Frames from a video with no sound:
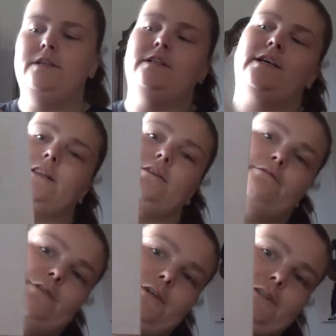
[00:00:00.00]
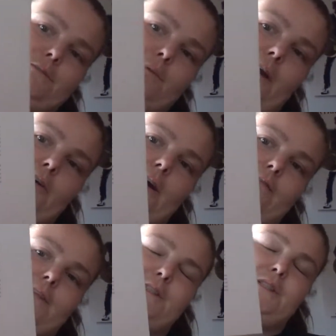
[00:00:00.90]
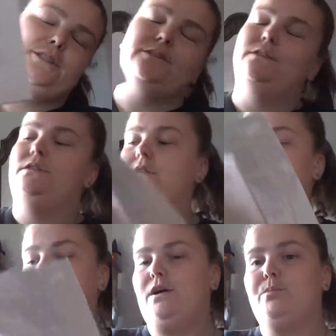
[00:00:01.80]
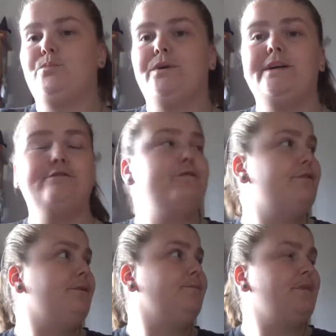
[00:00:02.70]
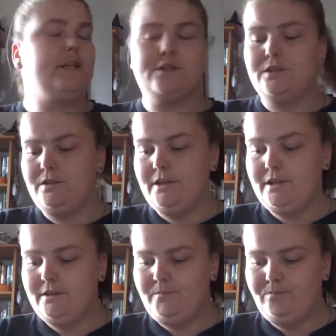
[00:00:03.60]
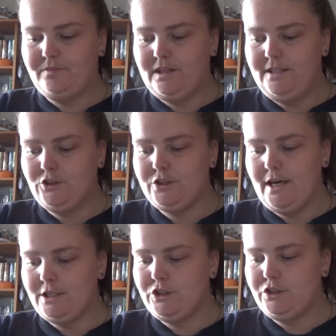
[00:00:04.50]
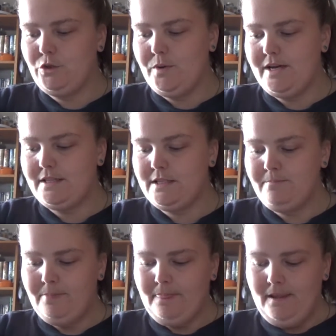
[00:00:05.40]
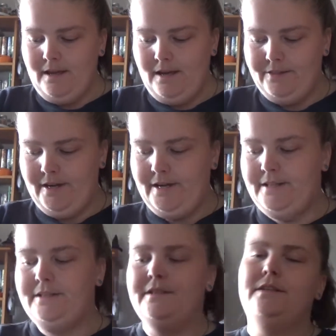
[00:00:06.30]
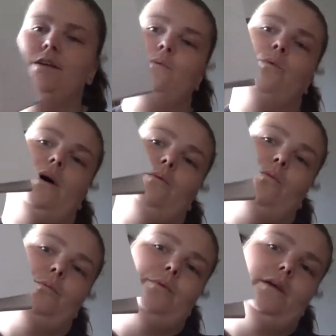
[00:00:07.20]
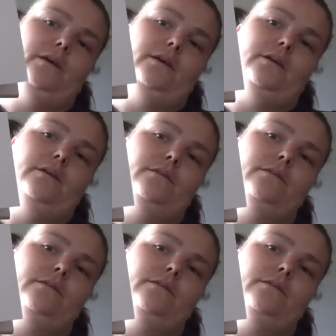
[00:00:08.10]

like, the first paragraph is a brief introduction to it, and then what would be